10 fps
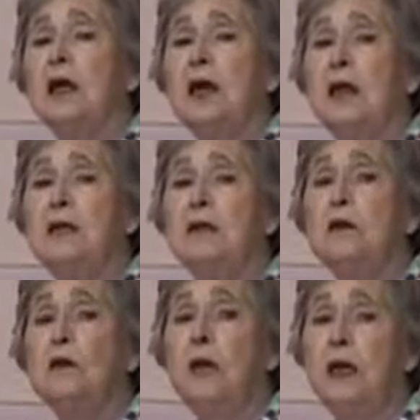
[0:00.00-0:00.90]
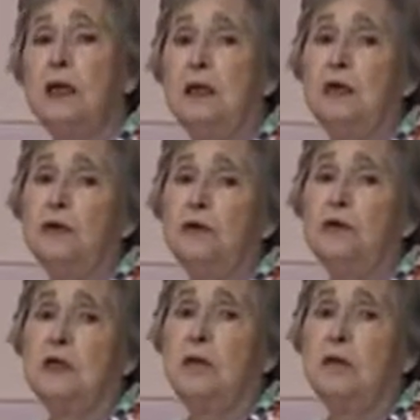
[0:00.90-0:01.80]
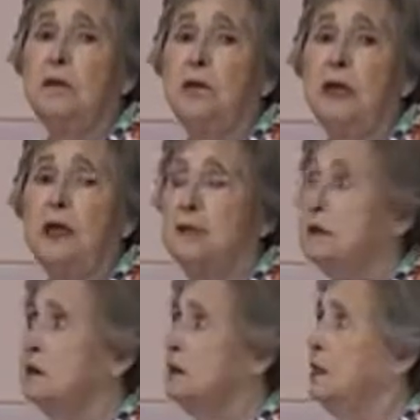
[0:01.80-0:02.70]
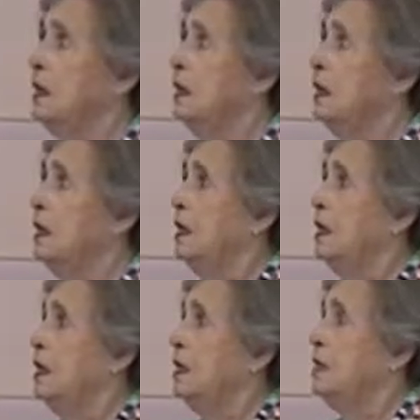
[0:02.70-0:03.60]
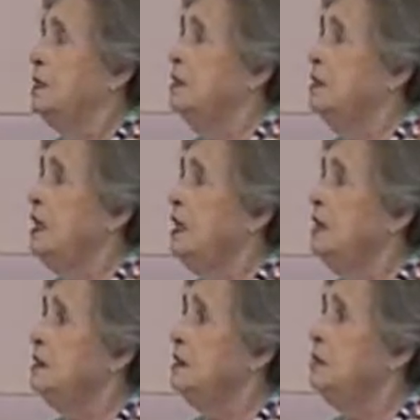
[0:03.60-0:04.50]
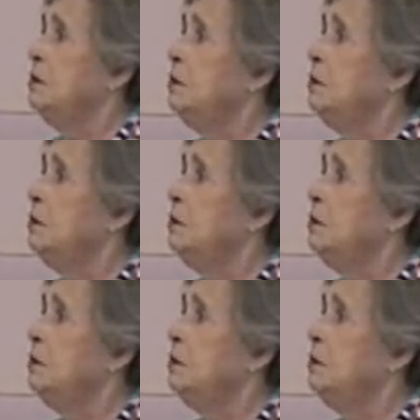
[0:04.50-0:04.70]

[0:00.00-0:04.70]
and the wind that smooths out the petals. Does that answer your